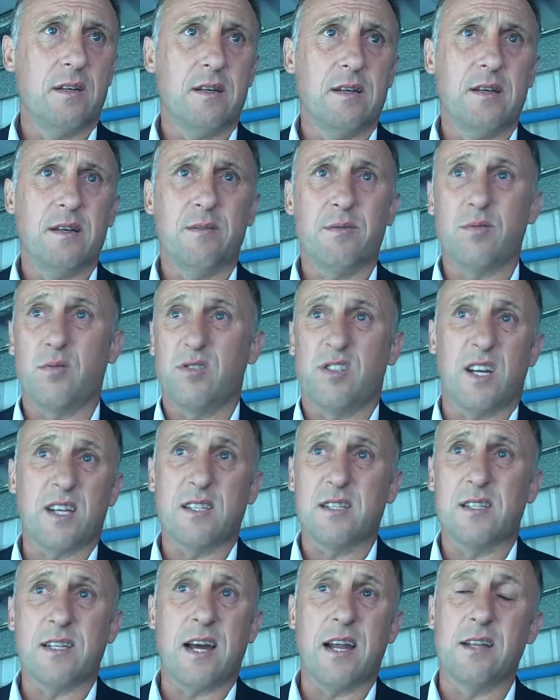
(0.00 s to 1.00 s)
I thought
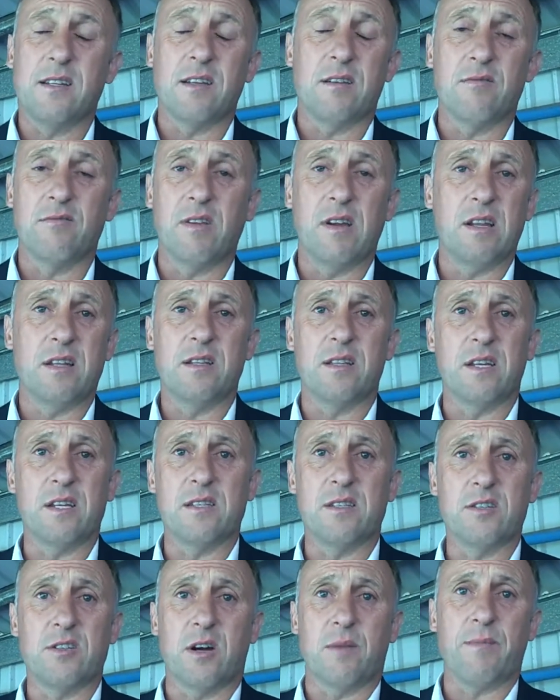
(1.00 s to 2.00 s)
Jason Taylor did a really
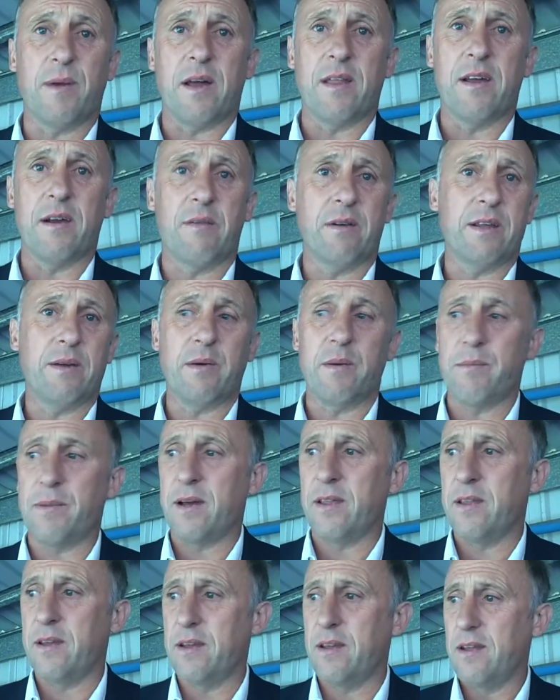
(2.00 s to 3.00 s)
decent job back there when he went
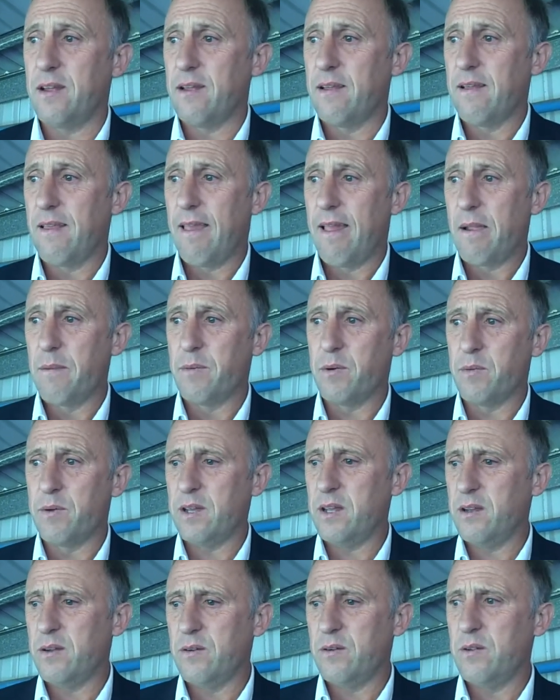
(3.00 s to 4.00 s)
back there. But
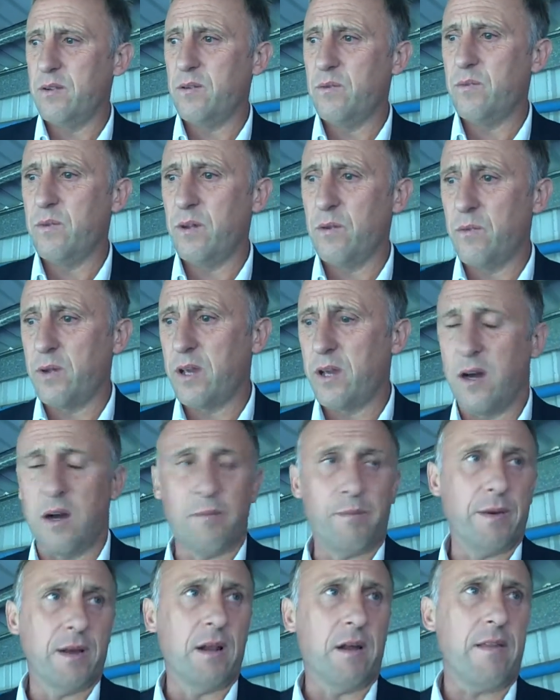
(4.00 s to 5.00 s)
we
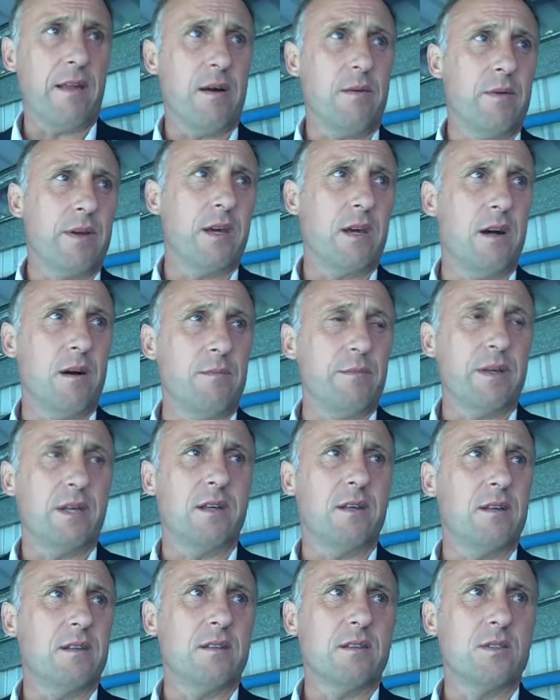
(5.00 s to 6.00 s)
can't be like that. We can't be
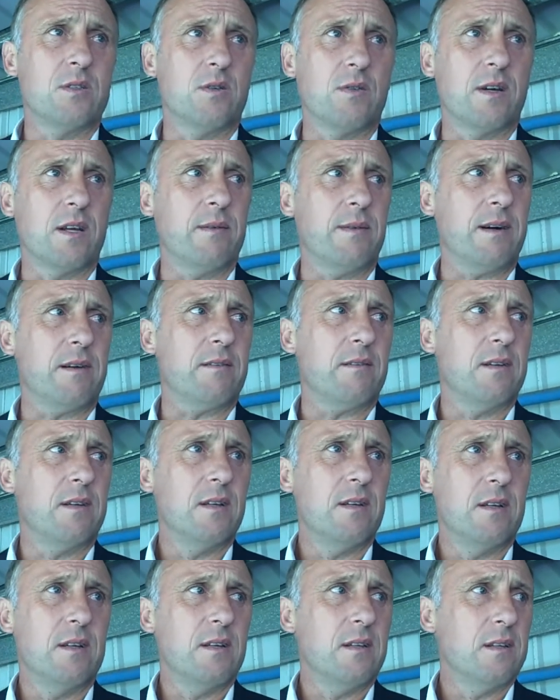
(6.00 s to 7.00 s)
talking about
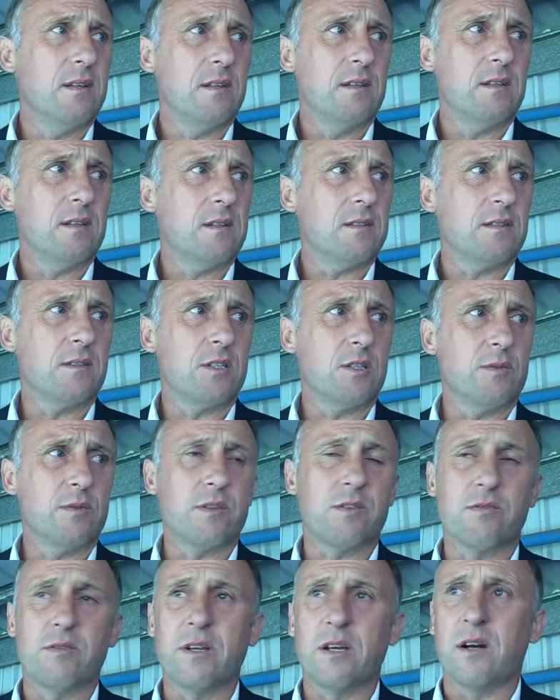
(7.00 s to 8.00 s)
two and
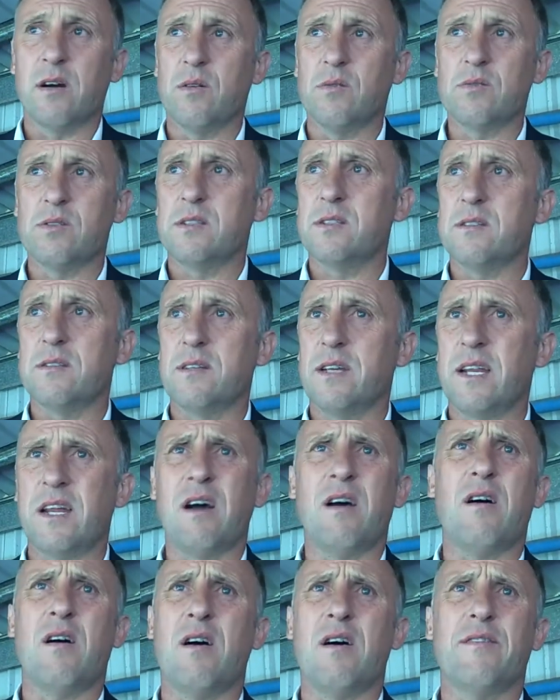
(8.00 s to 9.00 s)
three goals in a
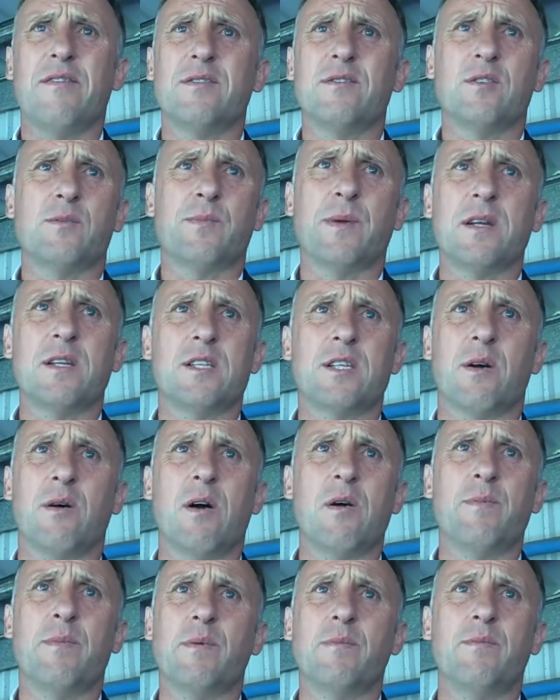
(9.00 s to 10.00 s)
half and just being so
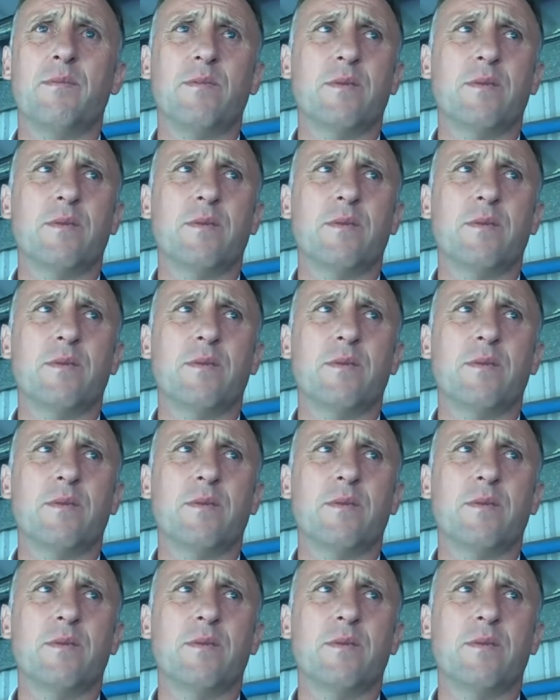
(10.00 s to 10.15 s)
open.